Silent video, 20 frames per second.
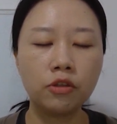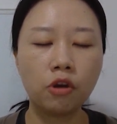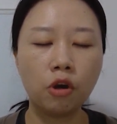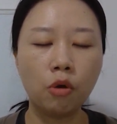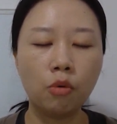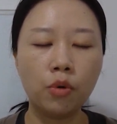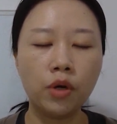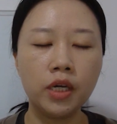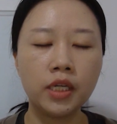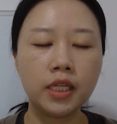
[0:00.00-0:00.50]

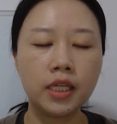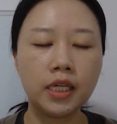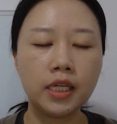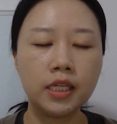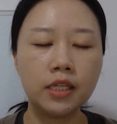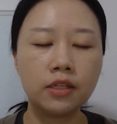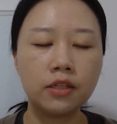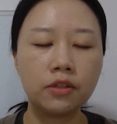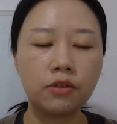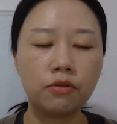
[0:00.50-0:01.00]
your word
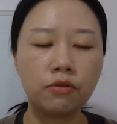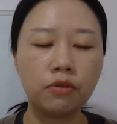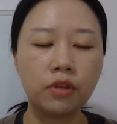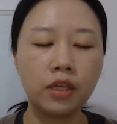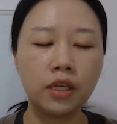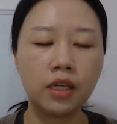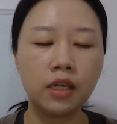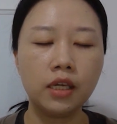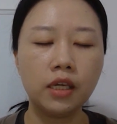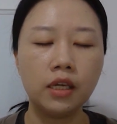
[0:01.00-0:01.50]
is to
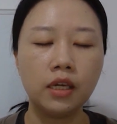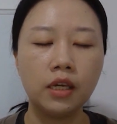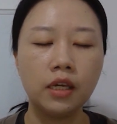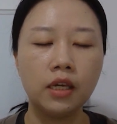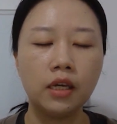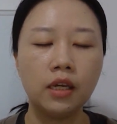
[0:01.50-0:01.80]
thee.